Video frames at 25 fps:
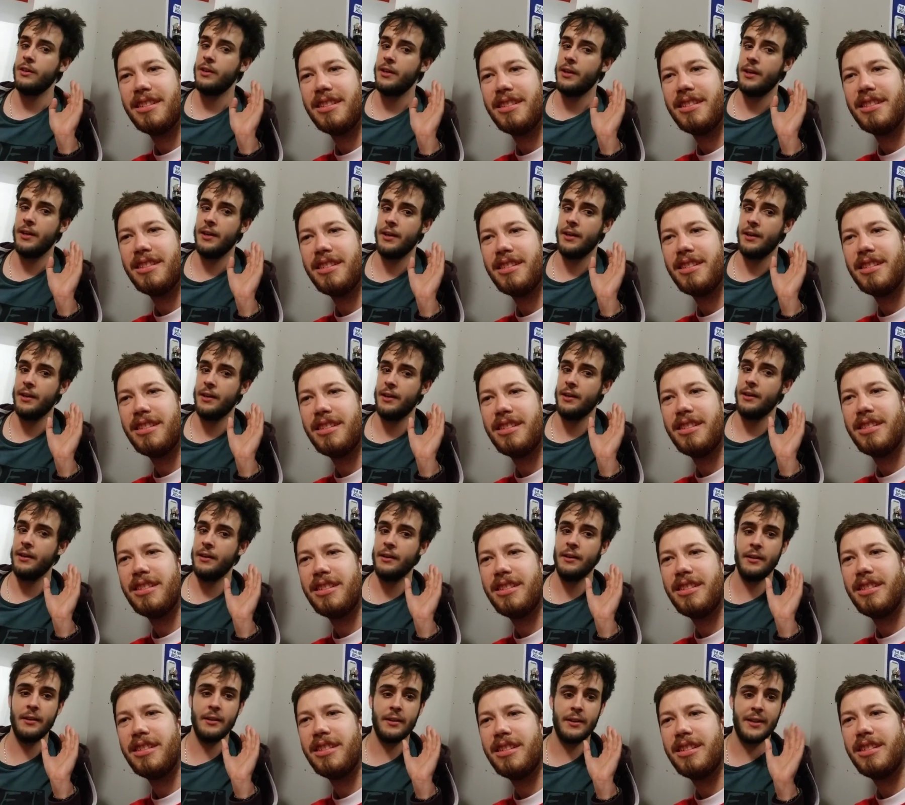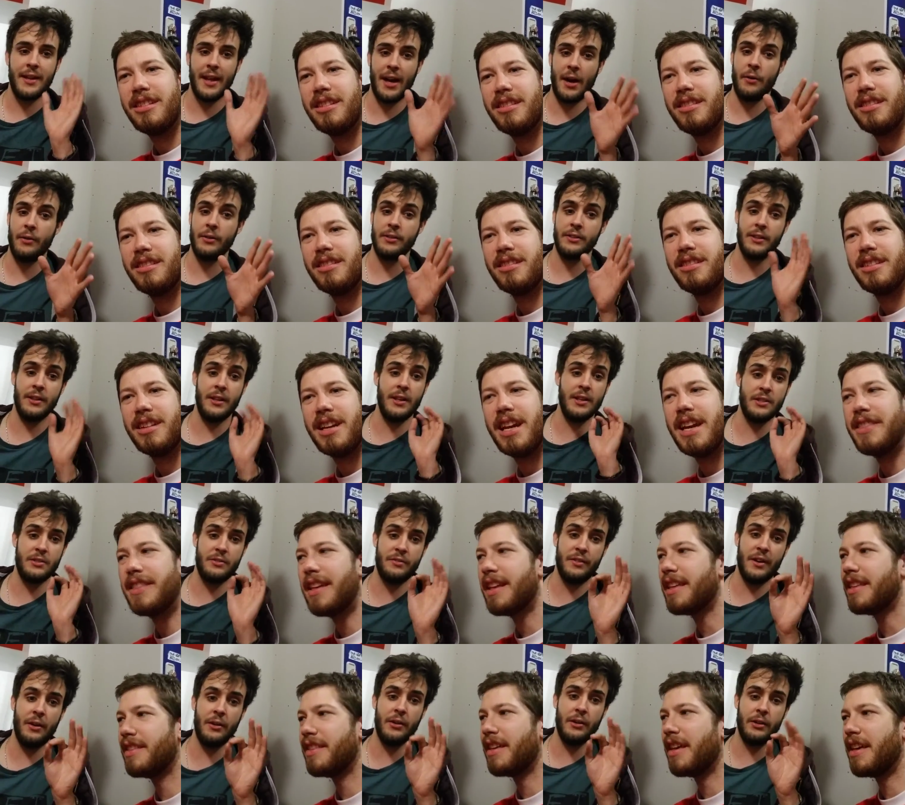Speaker 1: uh, character. It's and,
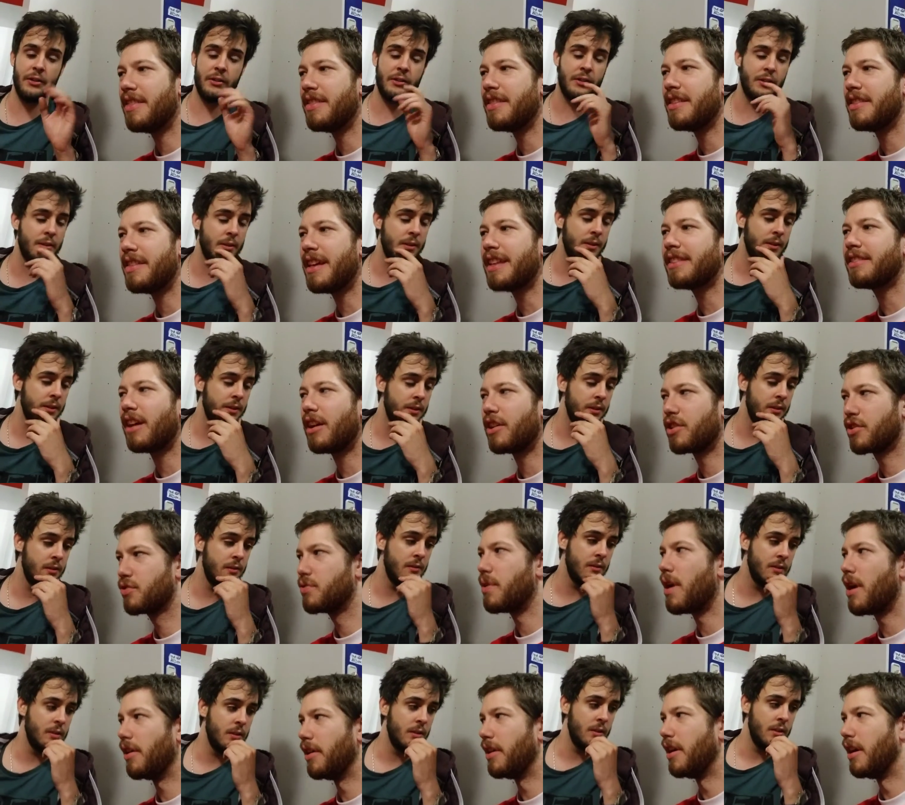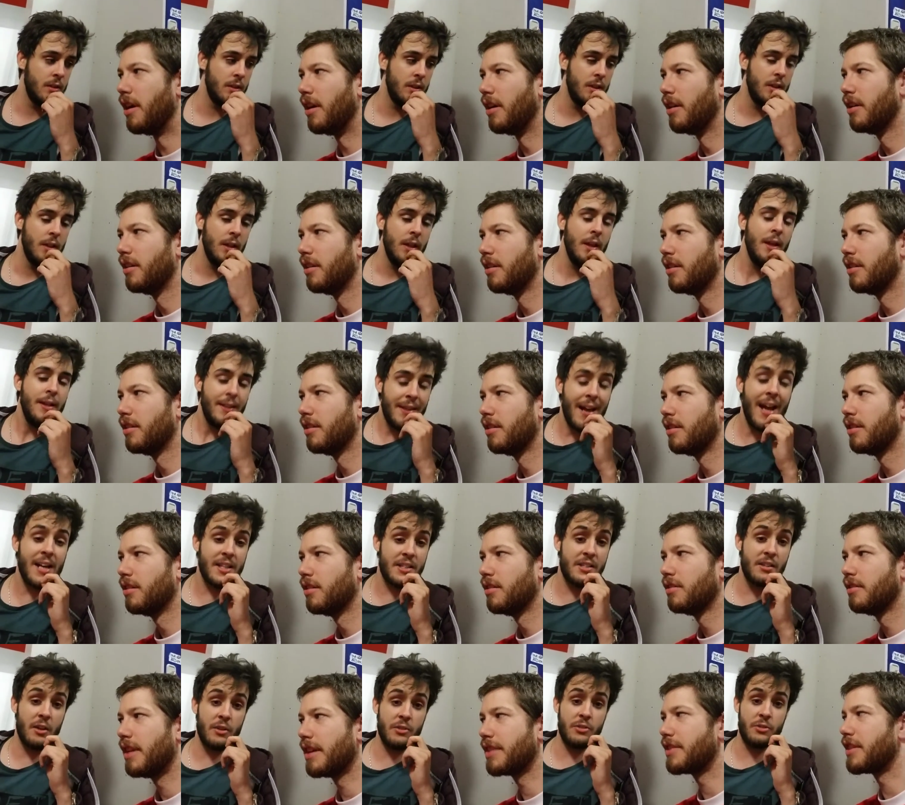that, very and, and, that's Australia.
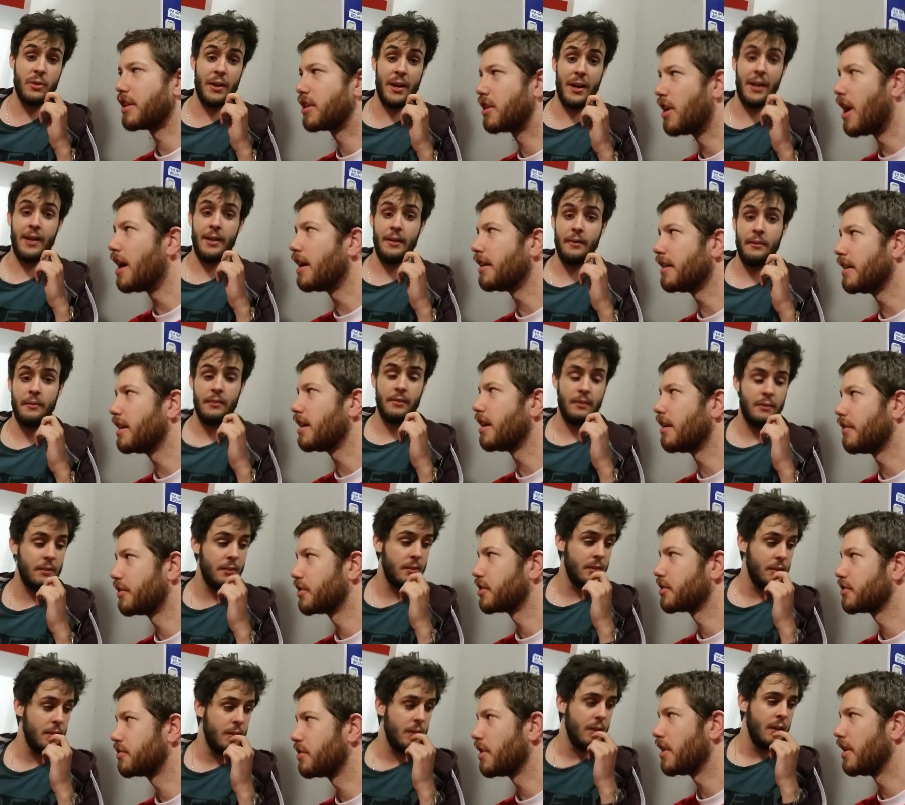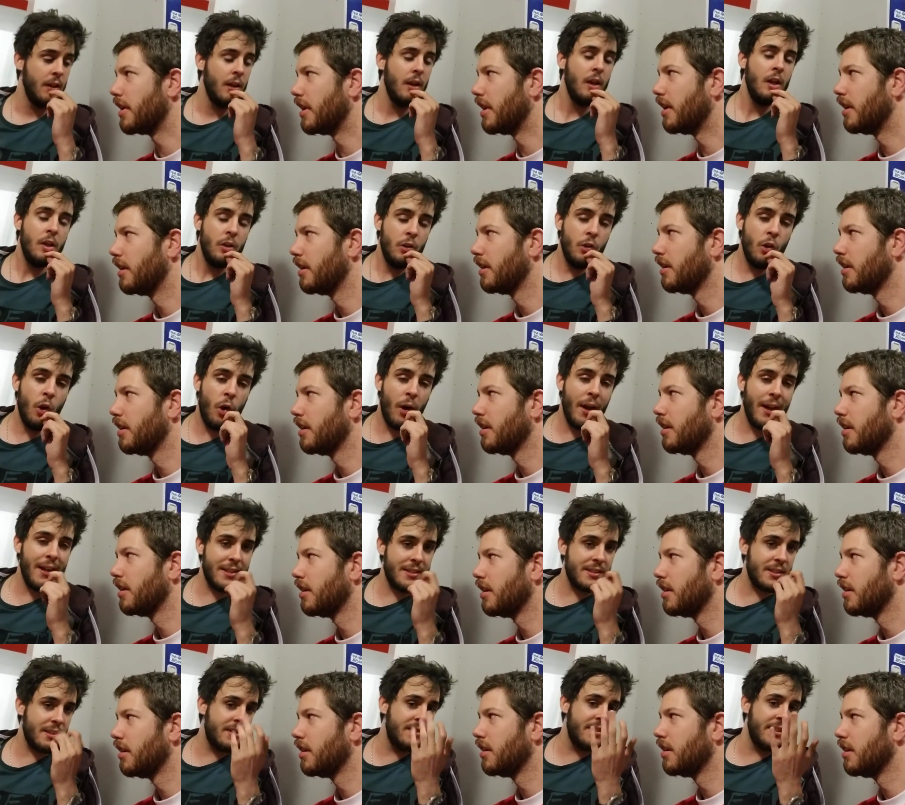That's Australia. Oh, the continent of Australia. No,
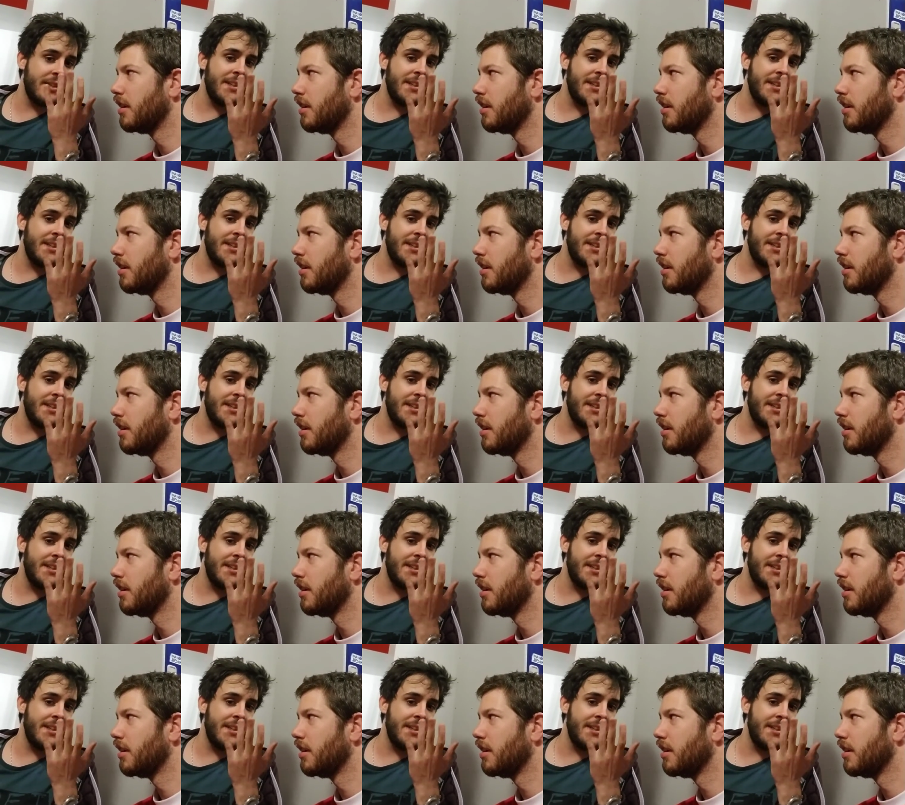it's, it's the